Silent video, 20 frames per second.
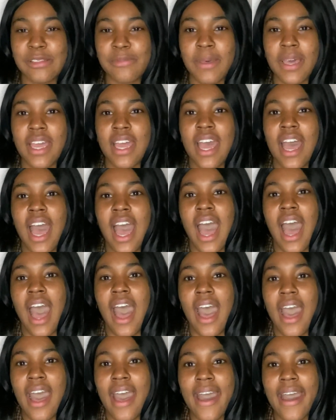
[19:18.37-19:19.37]
But
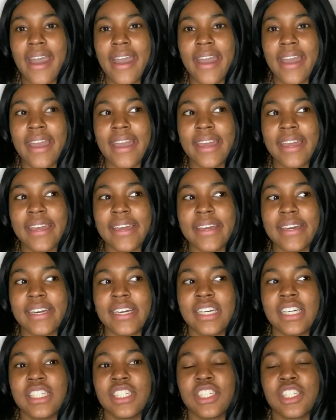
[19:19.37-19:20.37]
I
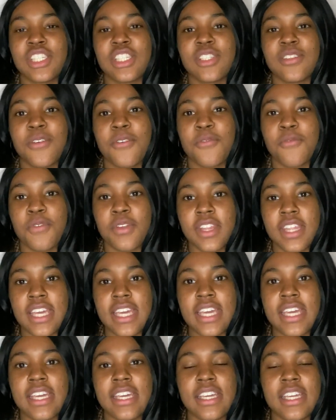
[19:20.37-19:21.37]
just
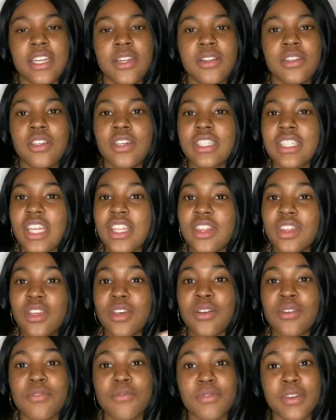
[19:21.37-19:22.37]
really, looked at
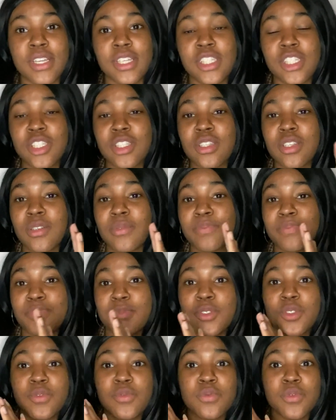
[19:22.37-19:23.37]
the risk
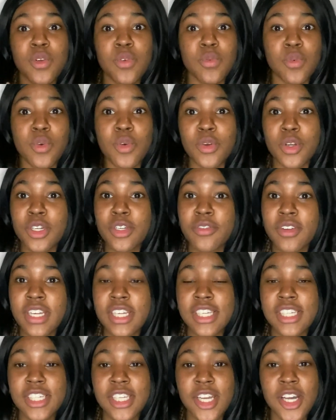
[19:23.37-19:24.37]
reward
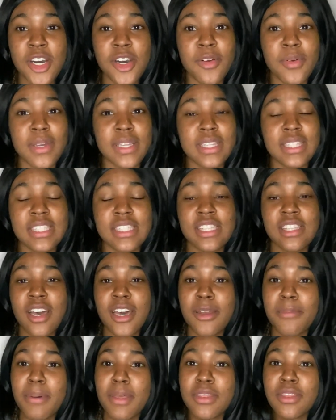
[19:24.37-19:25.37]
ratio and
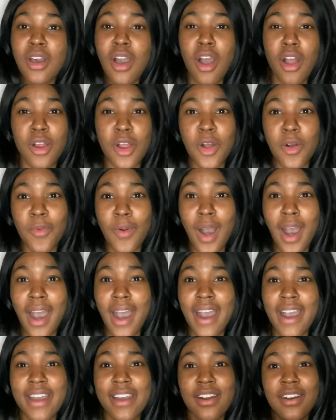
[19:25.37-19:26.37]
thought about the
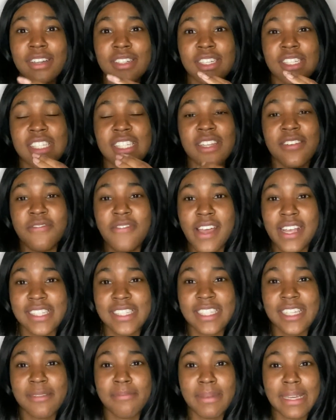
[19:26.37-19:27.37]
ROI on just
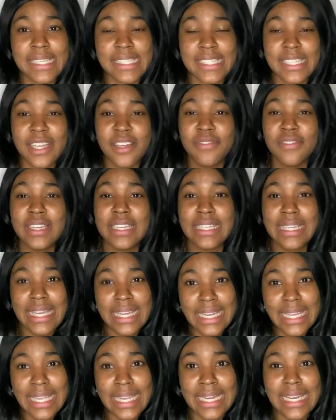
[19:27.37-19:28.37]
investing in myself and
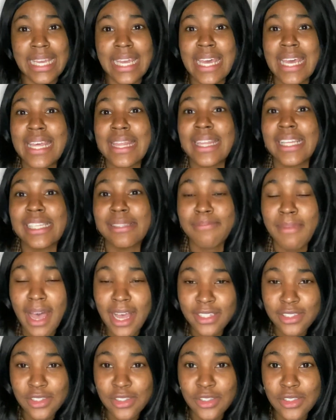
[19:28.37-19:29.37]
getting this
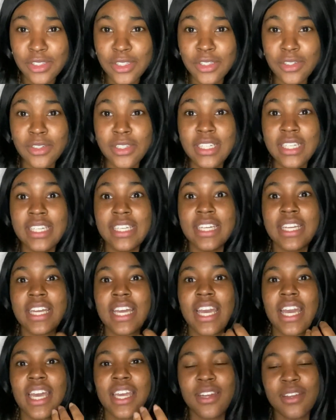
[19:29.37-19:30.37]
master's degree
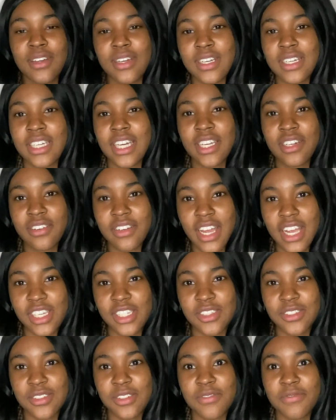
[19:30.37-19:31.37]
in a
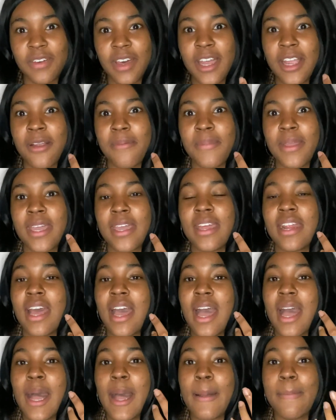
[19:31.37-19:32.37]
international environment.
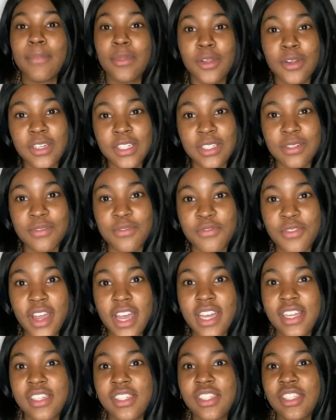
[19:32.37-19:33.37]
I'm learning
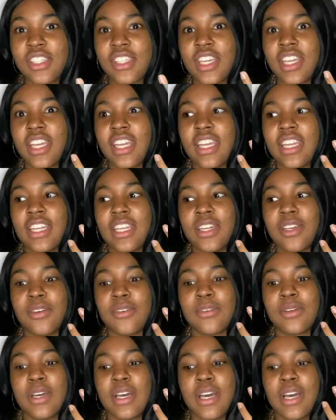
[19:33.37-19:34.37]
French
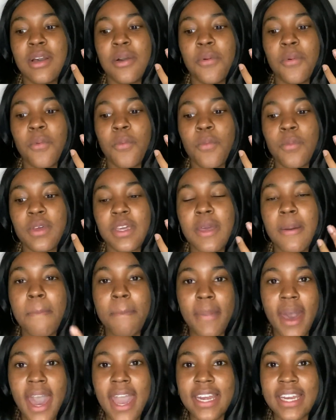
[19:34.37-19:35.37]
and,
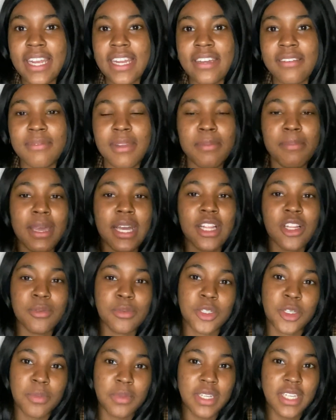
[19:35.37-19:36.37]
combining my
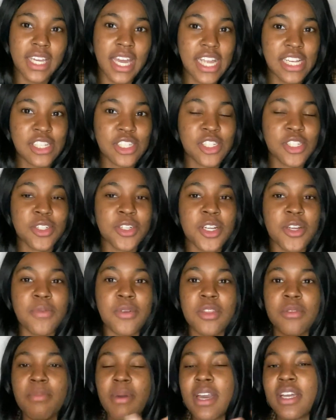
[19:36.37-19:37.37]
global communications degree
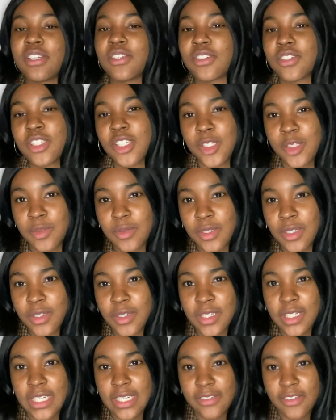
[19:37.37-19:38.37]
with my journalism
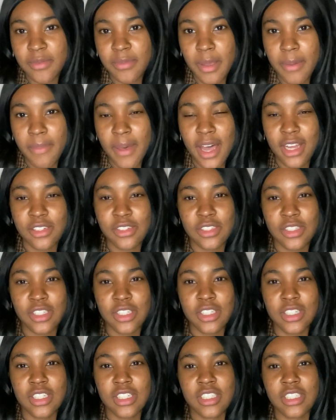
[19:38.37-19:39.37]
degree from my
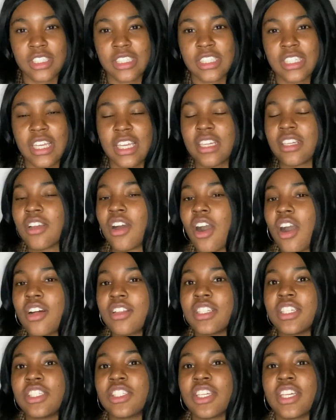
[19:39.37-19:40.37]
bachelor's in college.